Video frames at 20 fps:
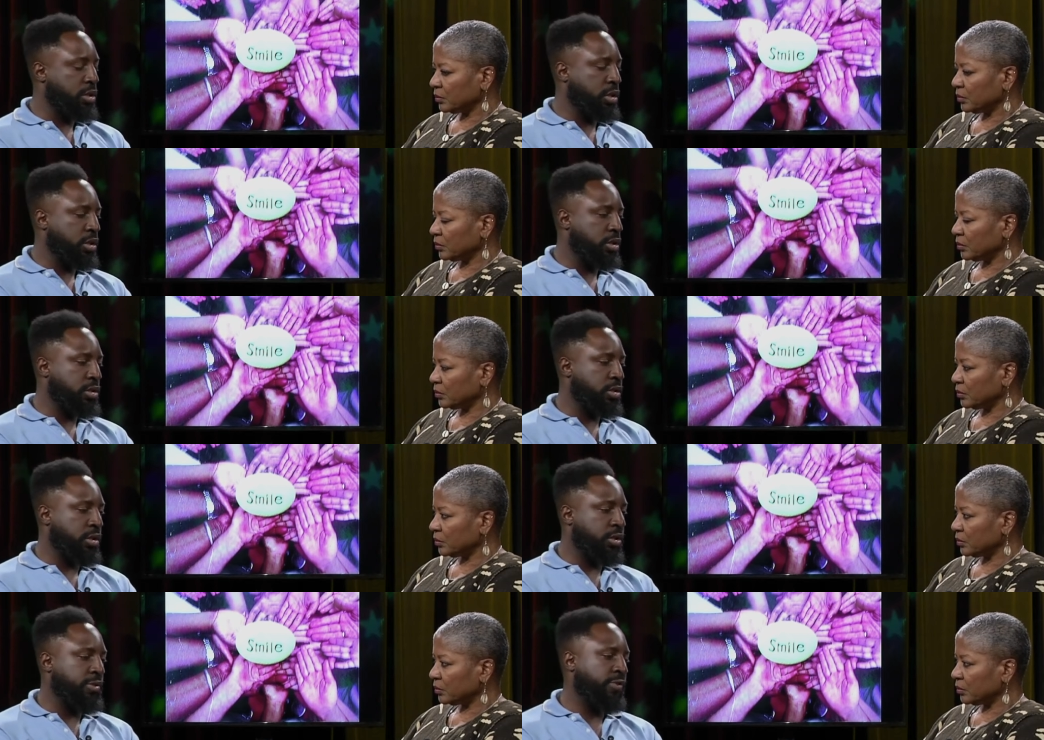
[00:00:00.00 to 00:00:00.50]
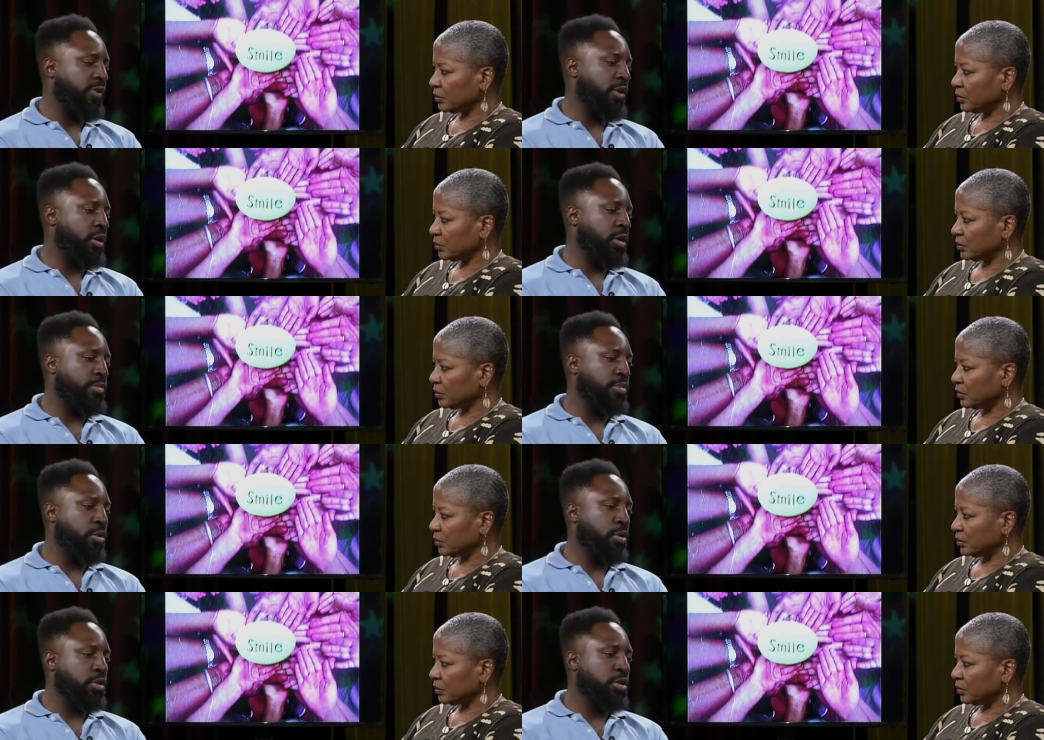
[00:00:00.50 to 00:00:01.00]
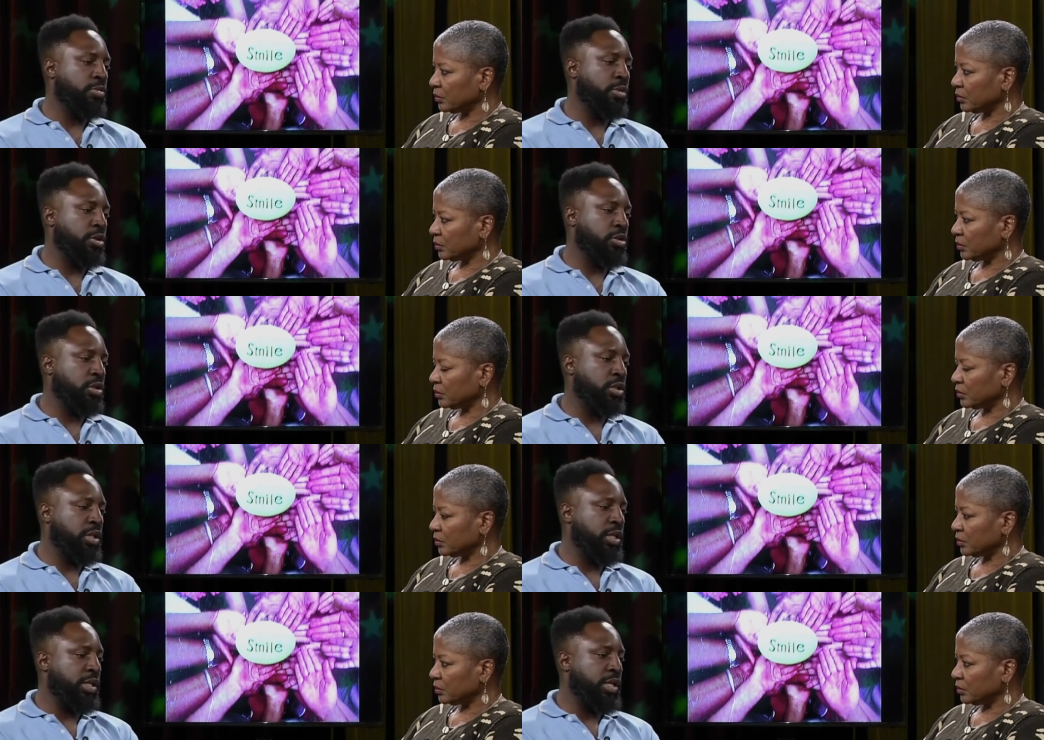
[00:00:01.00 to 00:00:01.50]
Speaker 1: it's, it's very important,
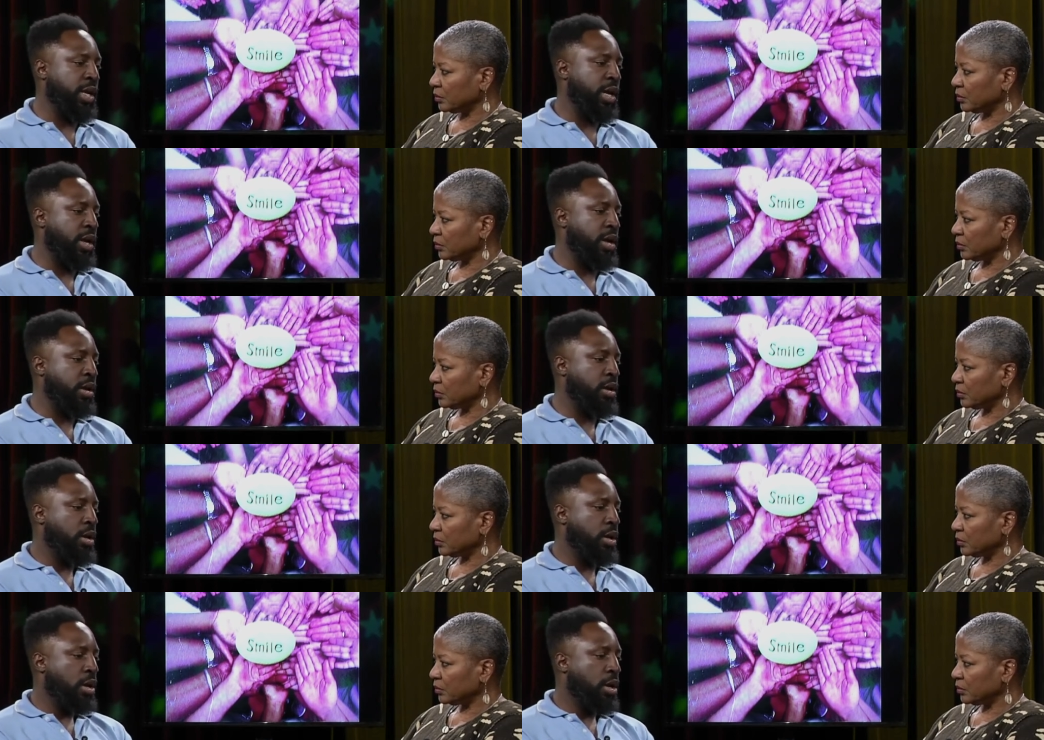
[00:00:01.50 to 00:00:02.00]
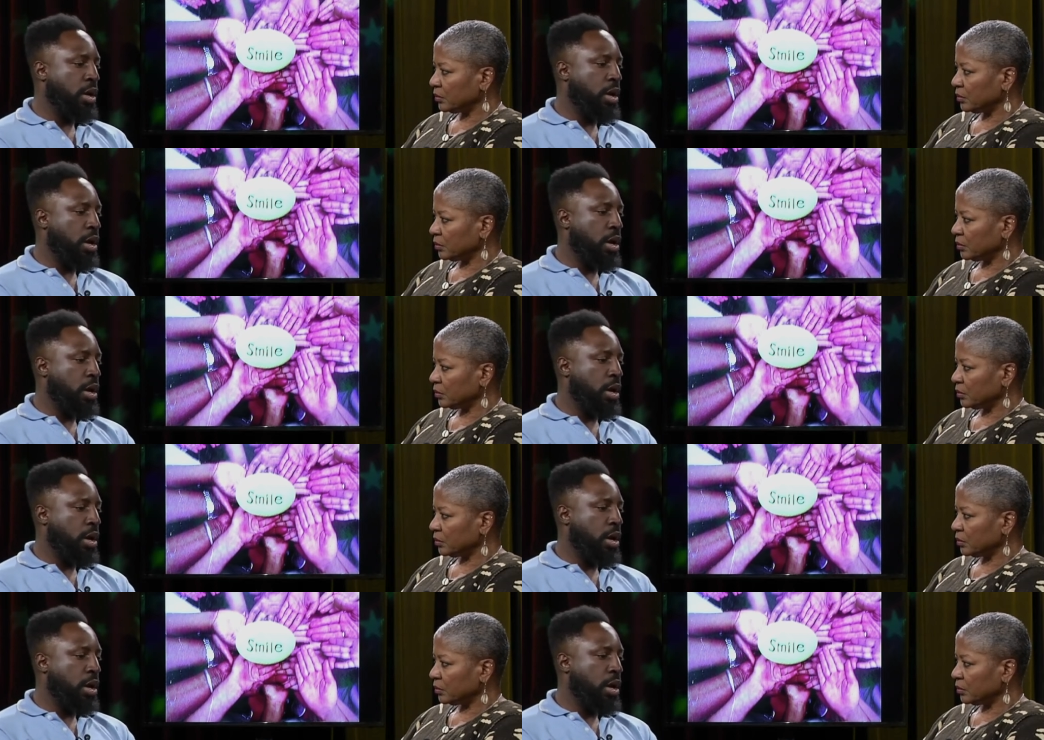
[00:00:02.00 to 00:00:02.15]
especially today.